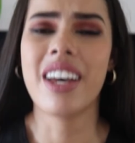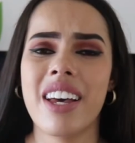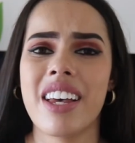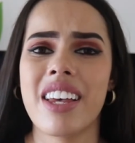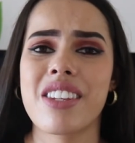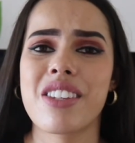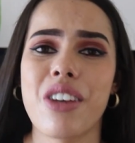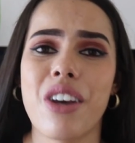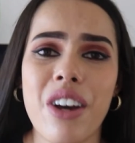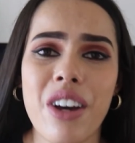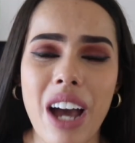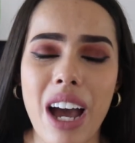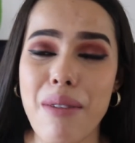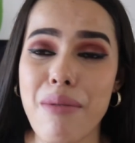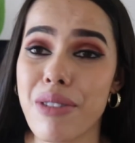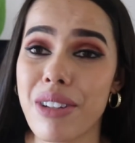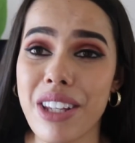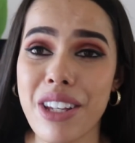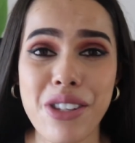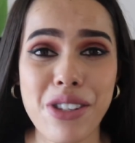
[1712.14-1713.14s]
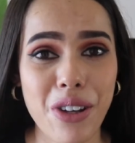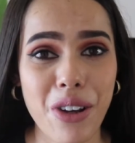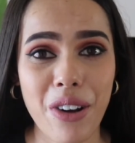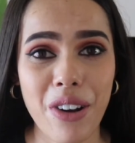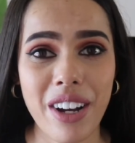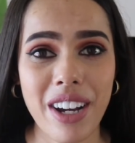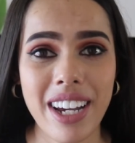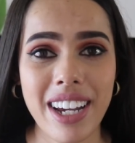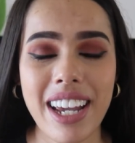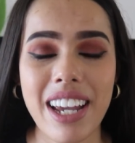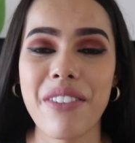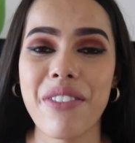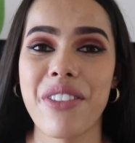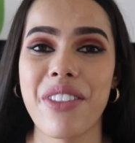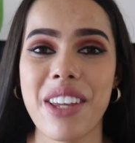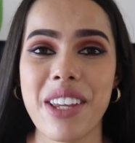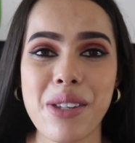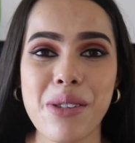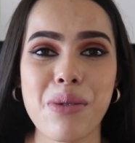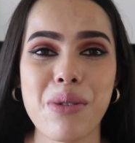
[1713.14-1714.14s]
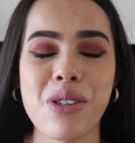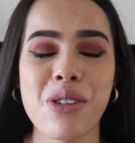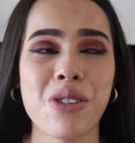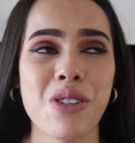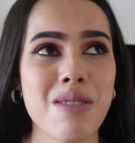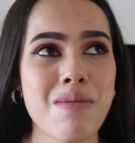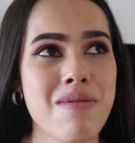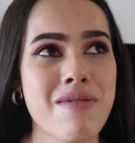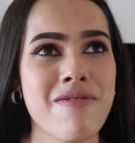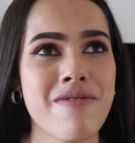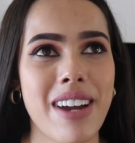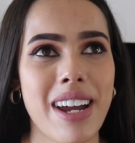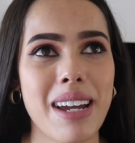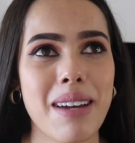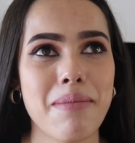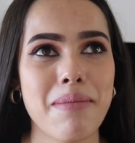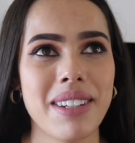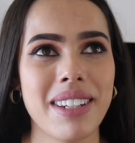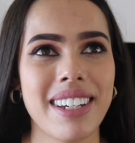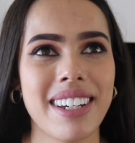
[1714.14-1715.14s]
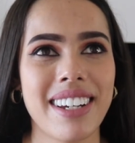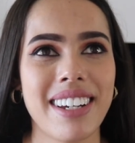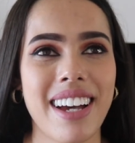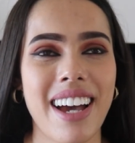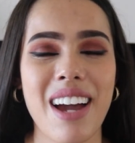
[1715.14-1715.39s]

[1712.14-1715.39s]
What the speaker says: So I'm really sorry if this was super rambly.